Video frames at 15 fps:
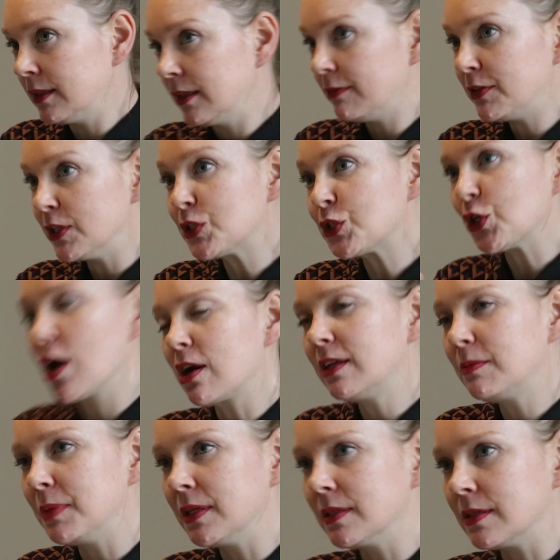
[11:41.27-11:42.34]
love this
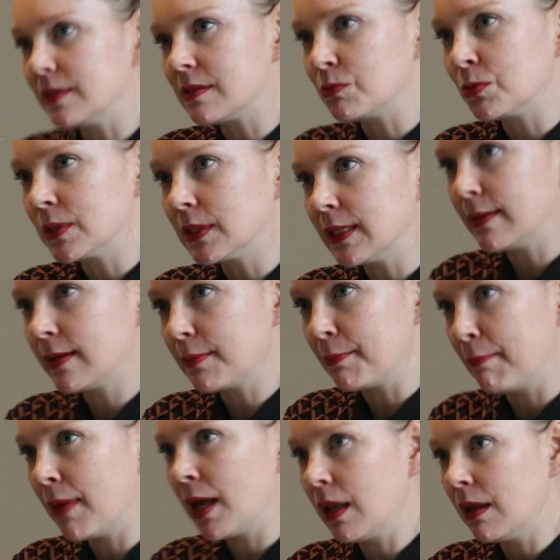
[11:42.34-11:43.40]
chocolate because it's really
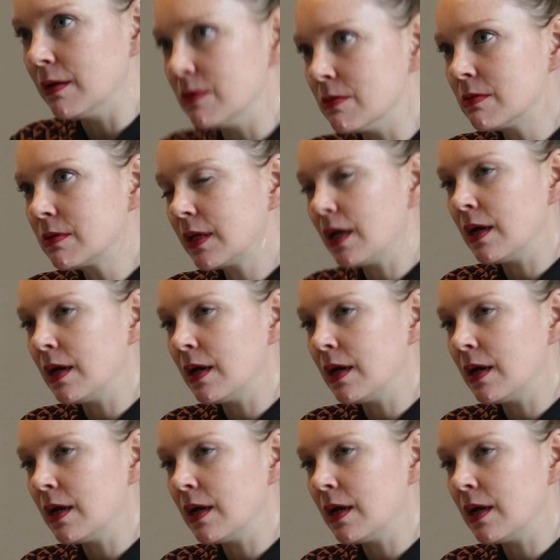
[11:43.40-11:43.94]
mellow,